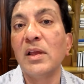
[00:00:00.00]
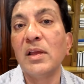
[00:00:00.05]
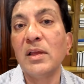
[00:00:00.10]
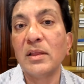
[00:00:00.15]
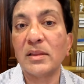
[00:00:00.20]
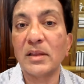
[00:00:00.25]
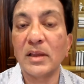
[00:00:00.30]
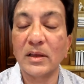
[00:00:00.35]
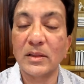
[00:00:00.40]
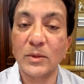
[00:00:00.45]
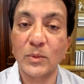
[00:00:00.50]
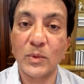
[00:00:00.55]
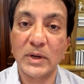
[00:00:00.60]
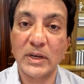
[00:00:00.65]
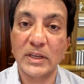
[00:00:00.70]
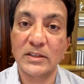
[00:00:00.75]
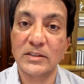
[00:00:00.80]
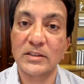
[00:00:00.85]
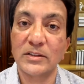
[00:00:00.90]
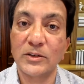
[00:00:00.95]
the other one
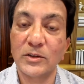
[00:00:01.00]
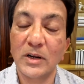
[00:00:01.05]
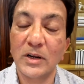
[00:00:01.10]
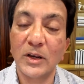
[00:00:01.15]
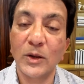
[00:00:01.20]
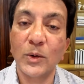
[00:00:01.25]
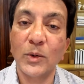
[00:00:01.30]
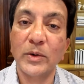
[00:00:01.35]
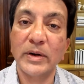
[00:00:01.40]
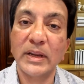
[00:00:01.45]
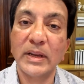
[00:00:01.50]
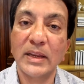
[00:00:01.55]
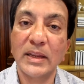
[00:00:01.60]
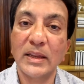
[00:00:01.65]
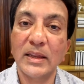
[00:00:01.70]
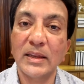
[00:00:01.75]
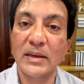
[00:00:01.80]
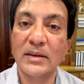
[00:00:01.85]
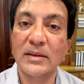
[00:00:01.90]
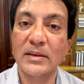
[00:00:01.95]
is lowering
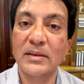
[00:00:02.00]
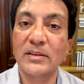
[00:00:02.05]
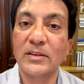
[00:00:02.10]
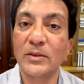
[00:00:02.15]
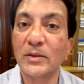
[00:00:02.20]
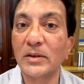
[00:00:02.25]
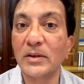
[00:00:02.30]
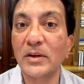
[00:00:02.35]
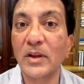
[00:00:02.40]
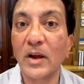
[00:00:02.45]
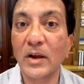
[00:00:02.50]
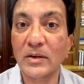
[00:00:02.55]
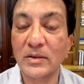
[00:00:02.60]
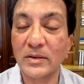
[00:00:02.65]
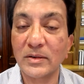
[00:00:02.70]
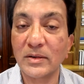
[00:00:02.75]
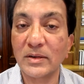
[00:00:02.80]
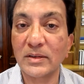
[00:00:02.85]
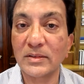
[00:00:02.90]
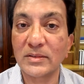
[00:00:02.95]
it, so the doctor
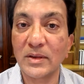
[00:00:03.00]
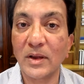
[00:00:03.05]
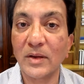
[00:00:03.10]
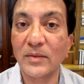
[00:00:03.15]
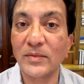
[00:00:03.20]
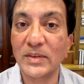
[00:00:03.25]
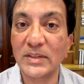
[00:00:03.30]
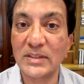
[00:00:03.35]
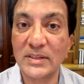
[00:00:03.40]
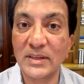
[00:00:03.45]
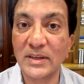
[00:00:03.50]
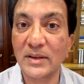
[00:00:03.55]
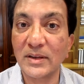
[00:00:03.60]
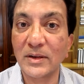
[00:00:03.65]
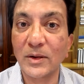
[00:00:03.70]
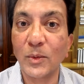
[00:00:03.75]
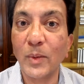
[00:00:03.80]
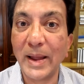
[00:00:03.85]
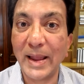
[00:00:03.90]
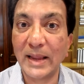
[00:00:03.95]
is obviously a
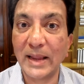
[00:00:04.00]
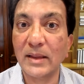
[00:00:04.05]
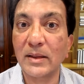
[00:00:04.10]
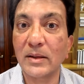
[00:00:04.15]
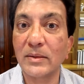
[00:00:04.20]
quack.